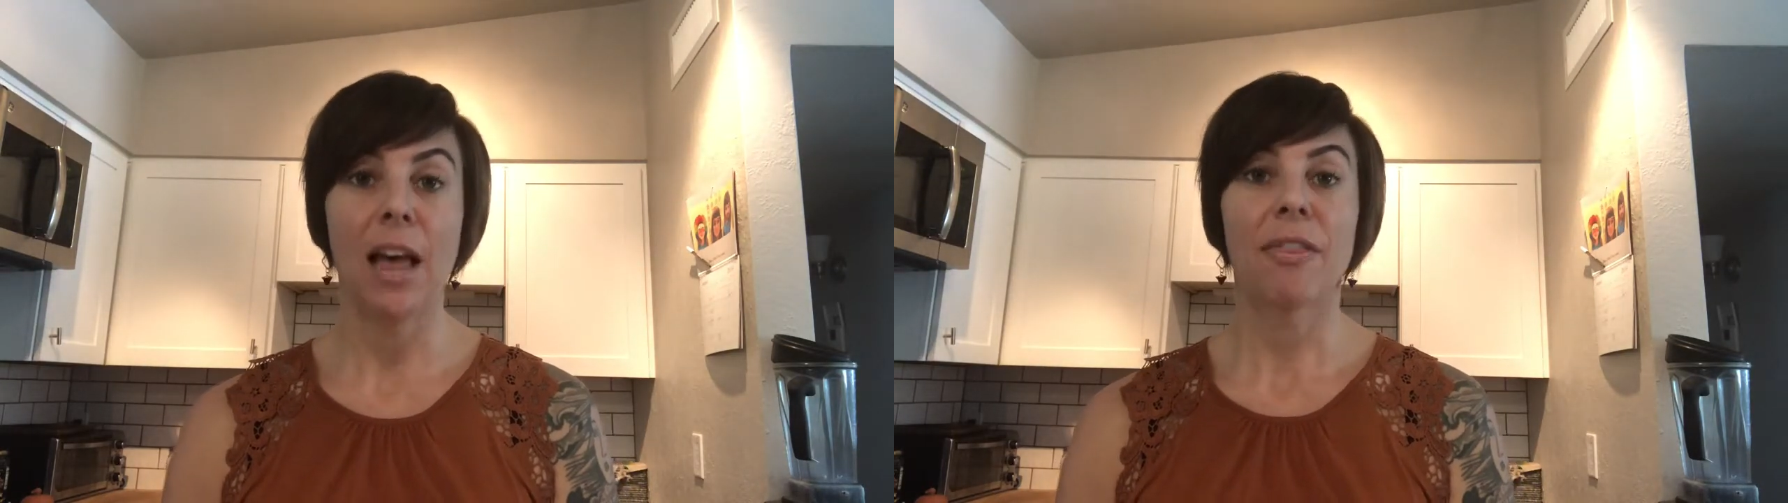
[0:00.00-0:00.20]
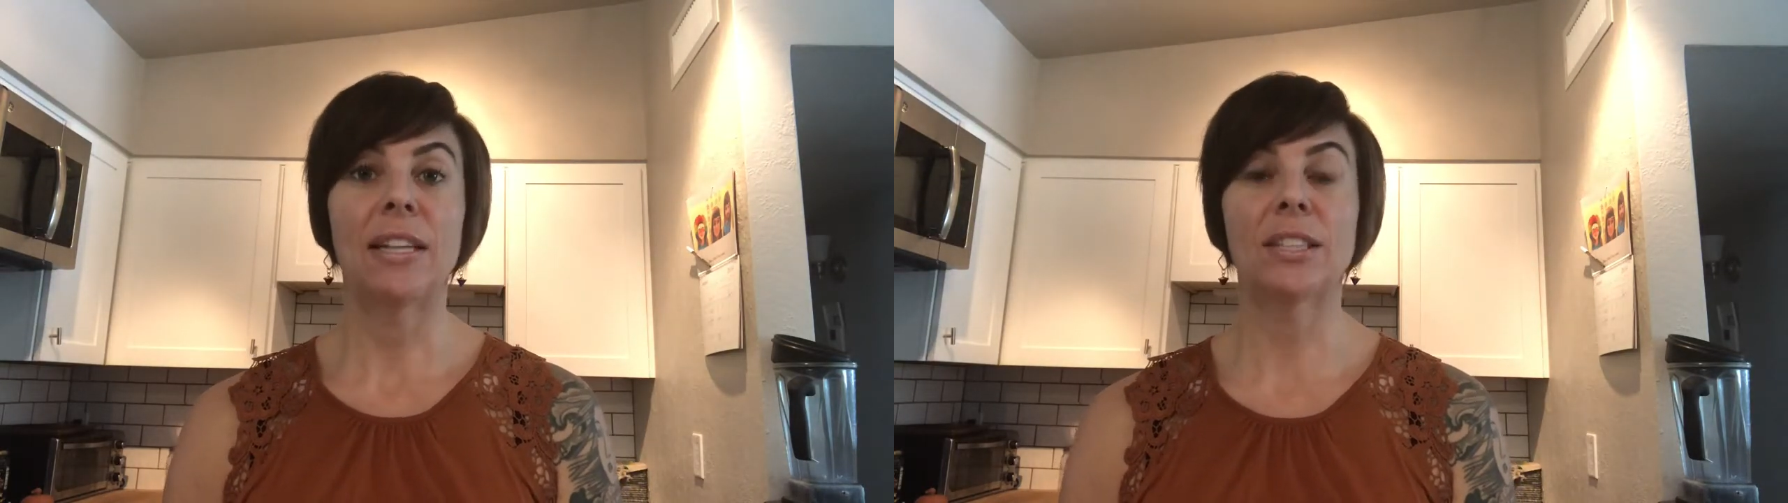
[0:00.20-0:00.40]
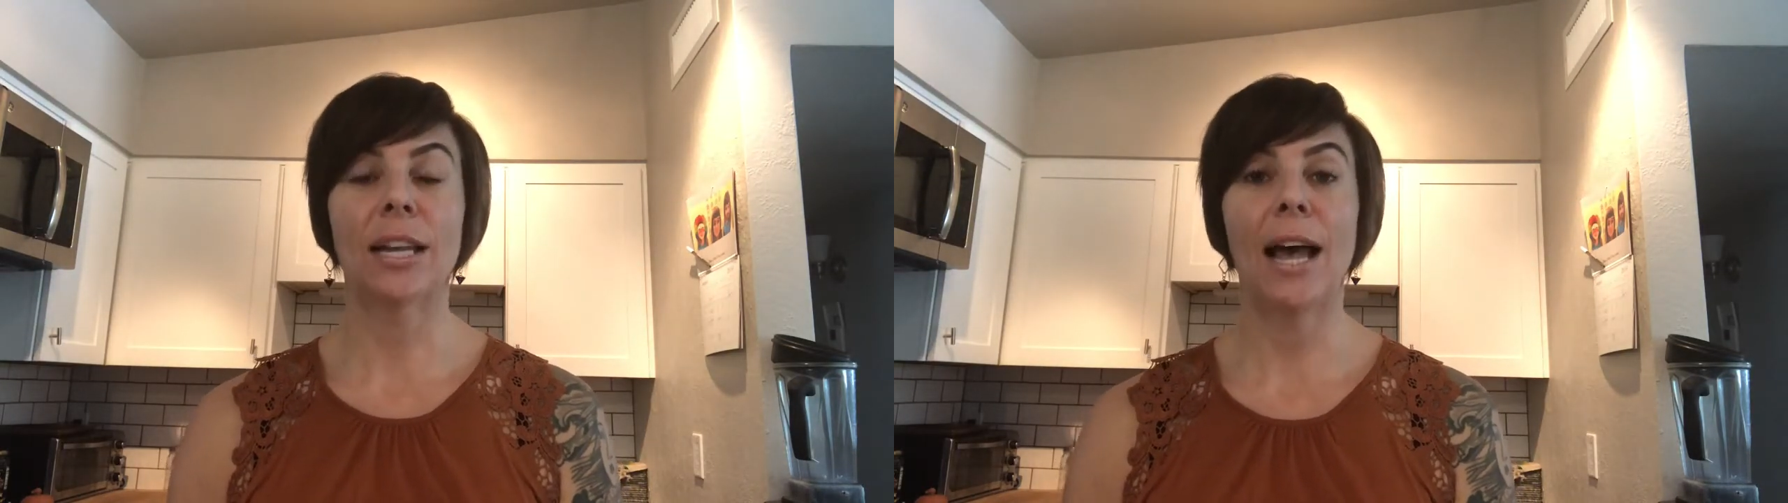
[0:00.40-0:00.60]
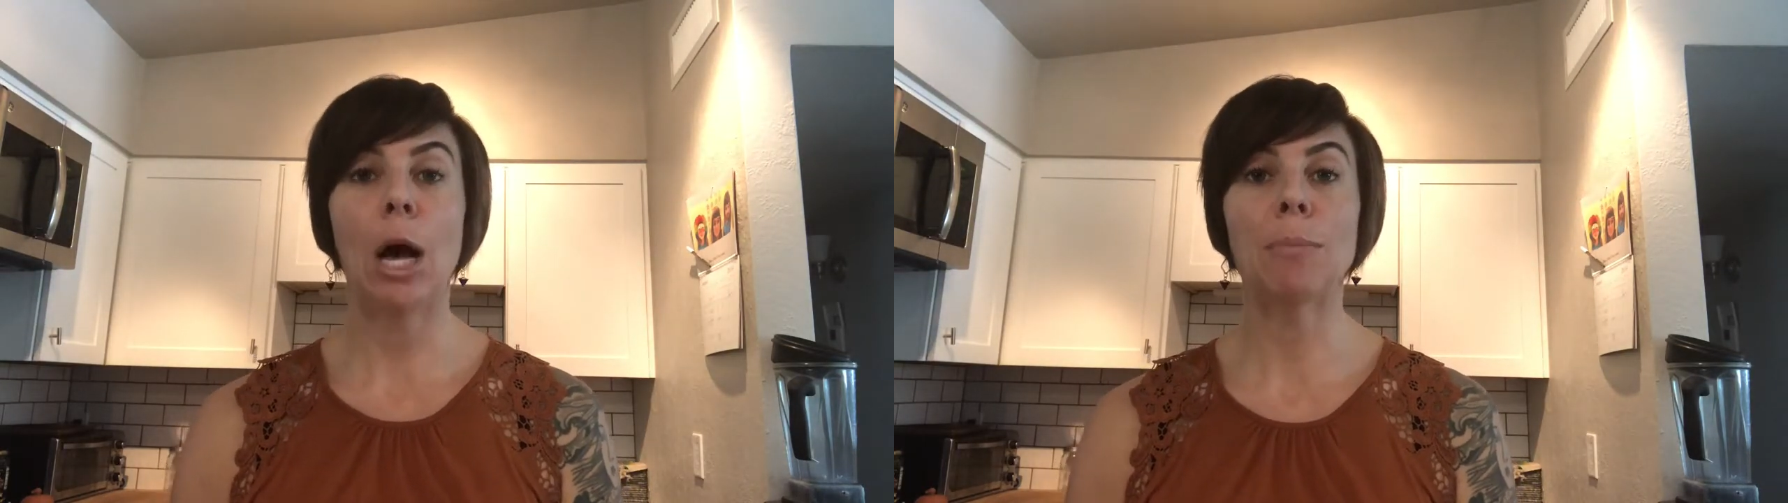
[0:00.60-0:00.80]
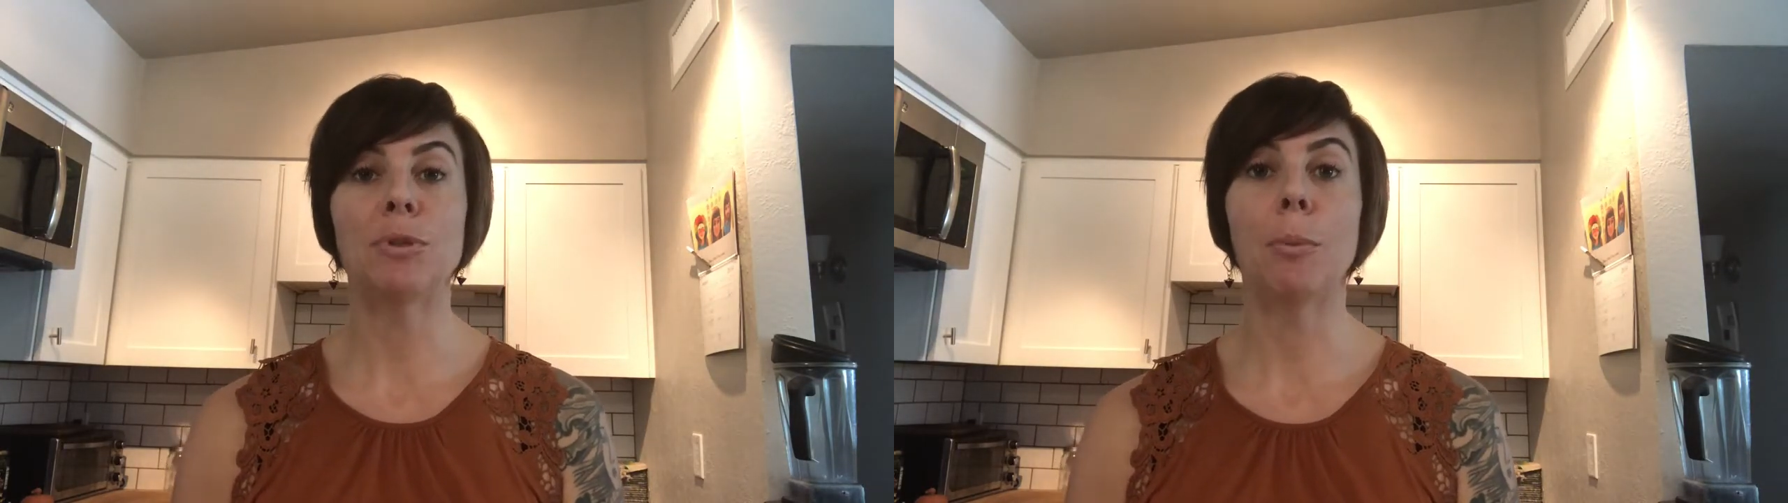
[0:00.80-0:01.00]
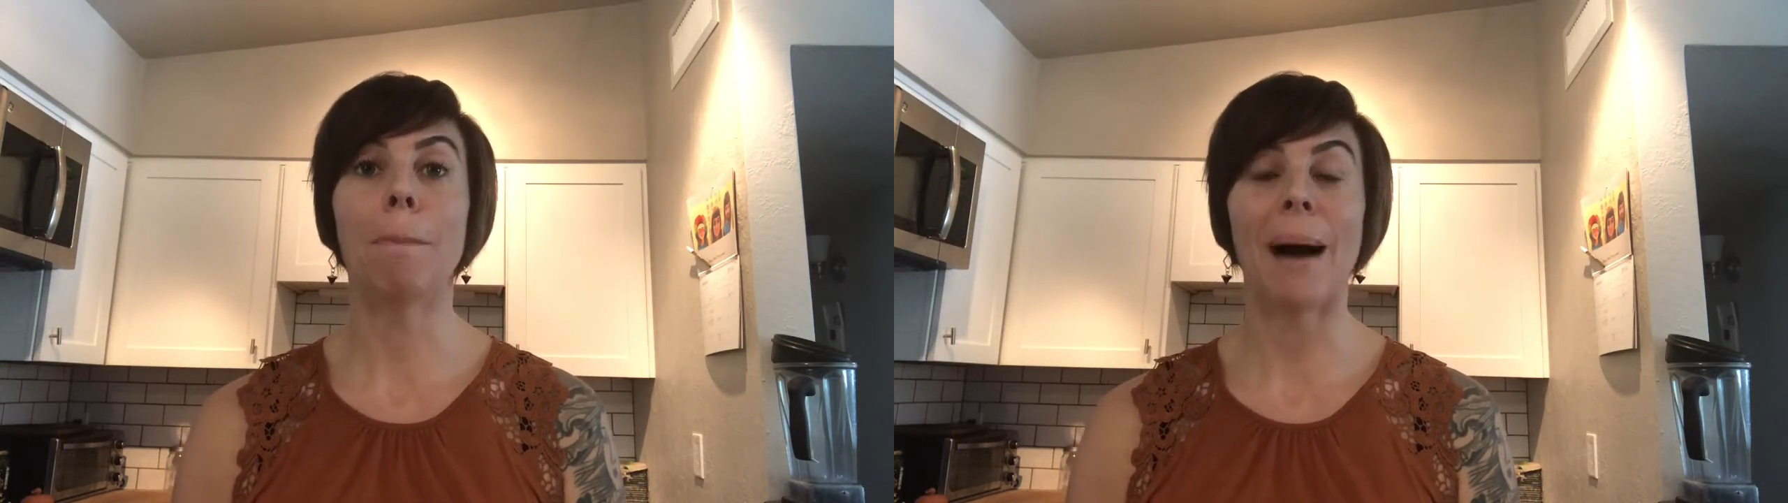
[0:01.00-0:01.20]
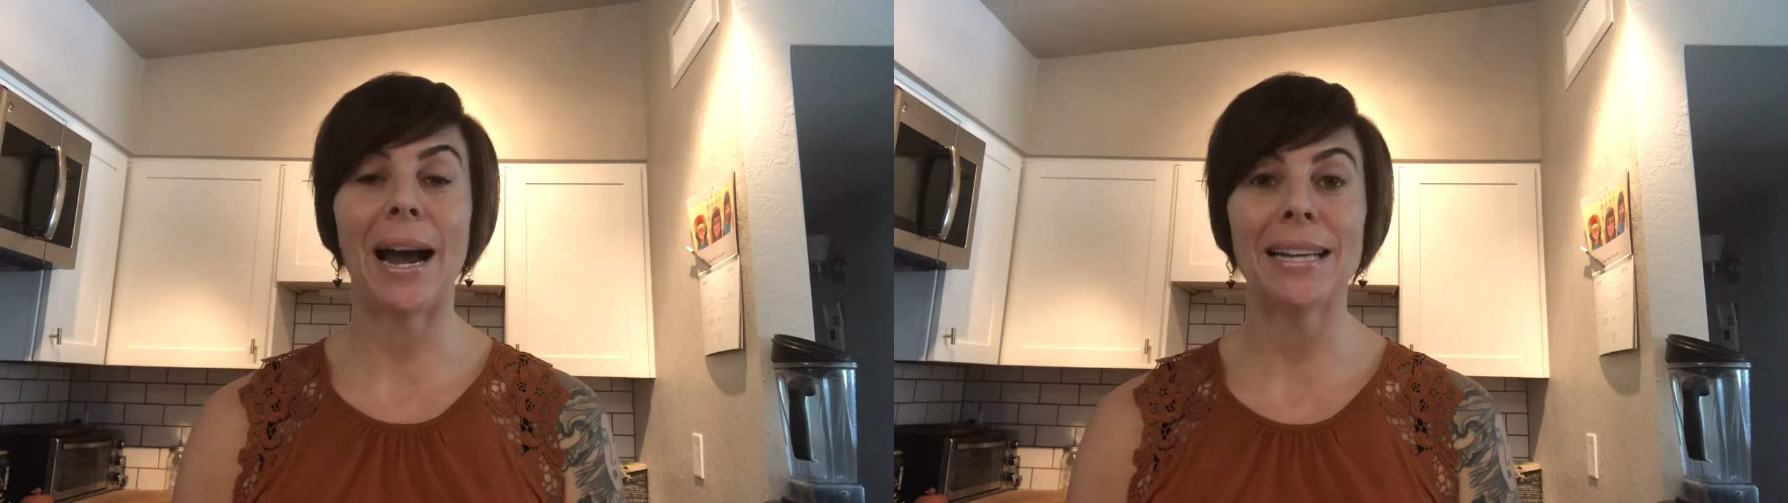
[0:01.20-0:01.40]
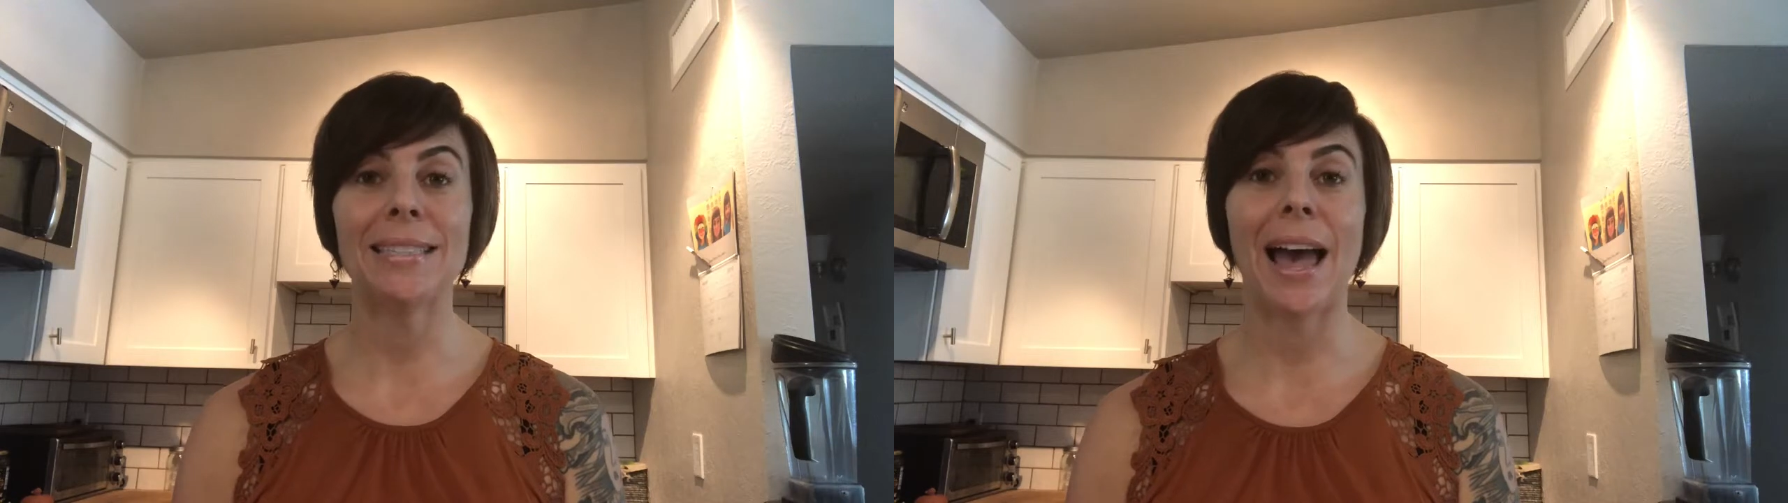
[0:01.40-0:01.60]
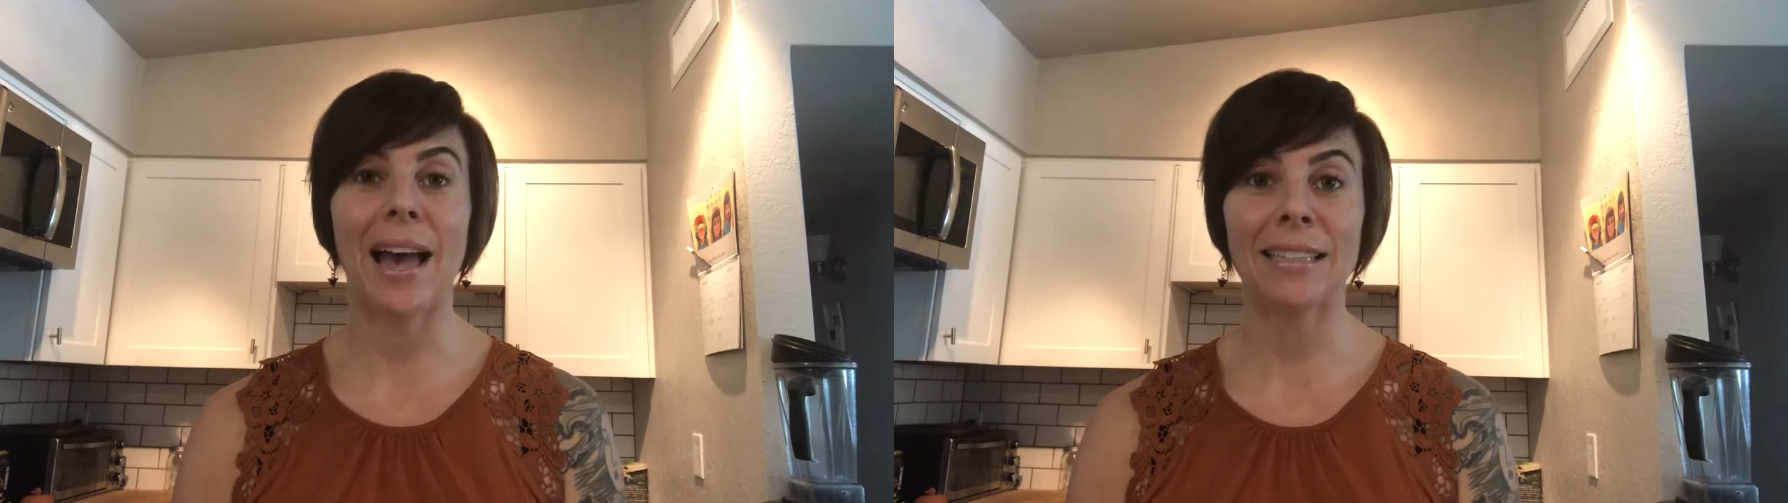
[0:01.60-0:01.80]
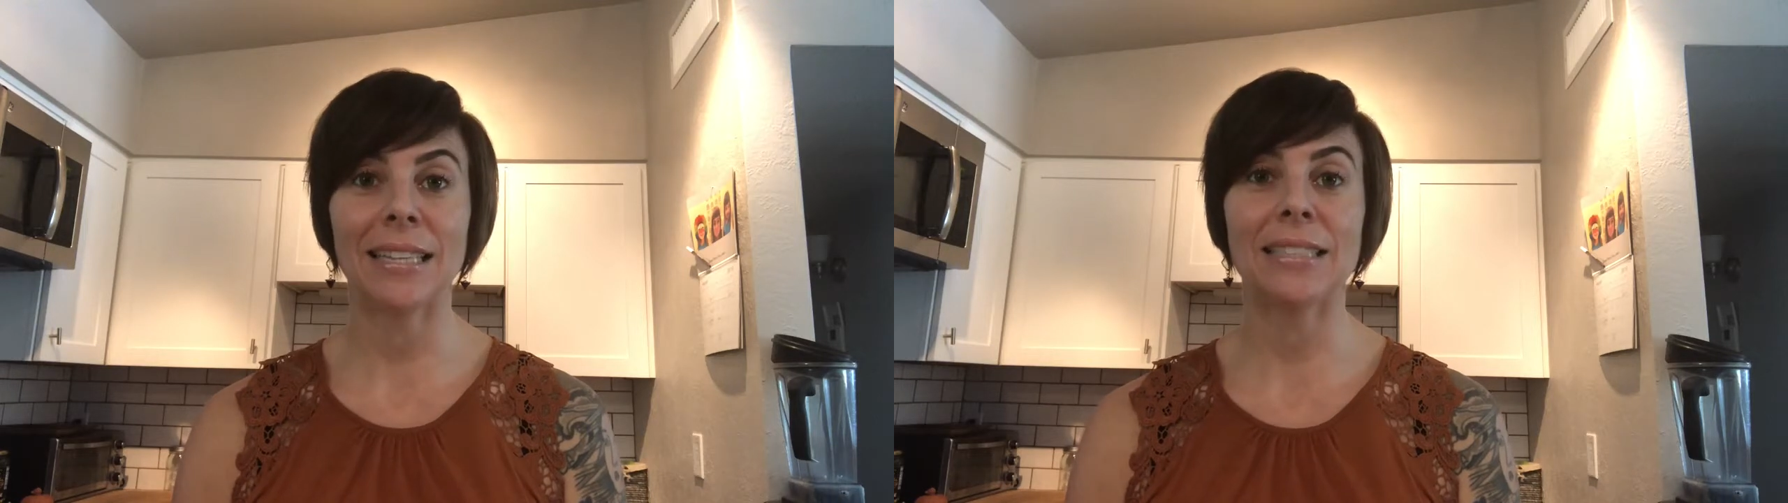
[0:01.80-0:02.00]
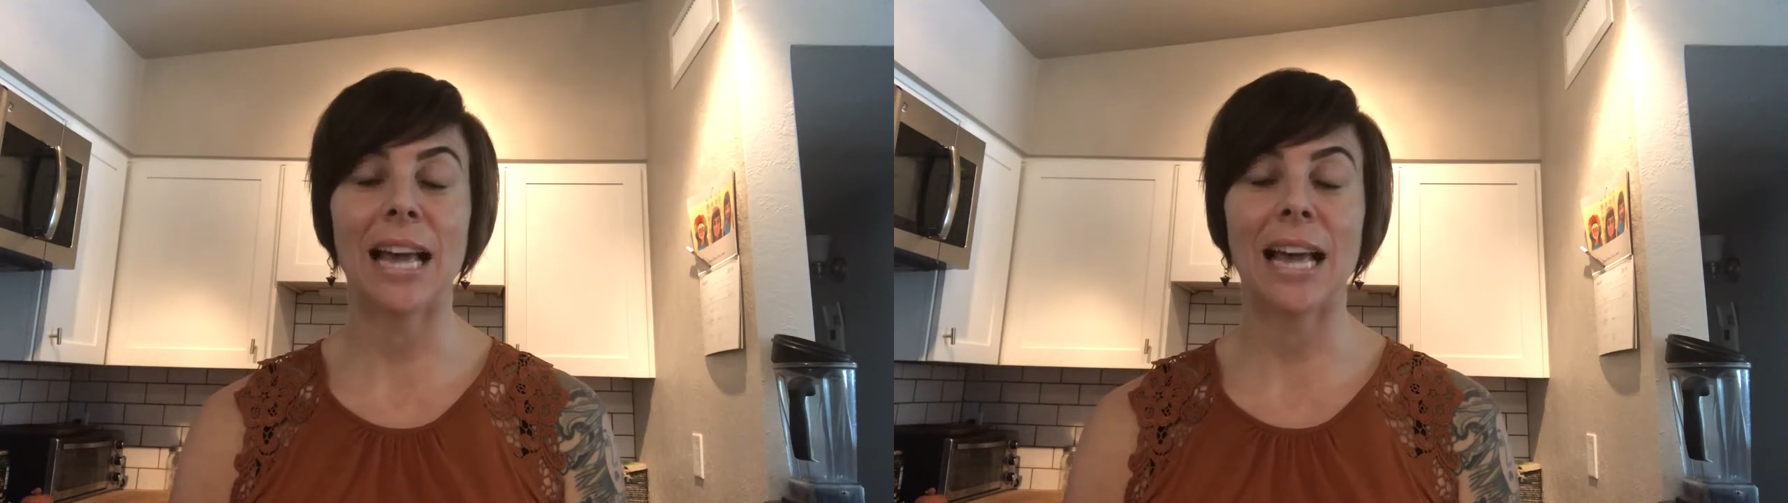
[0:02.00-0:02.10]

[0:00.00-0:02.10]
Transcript: that's gonna help to bind to excess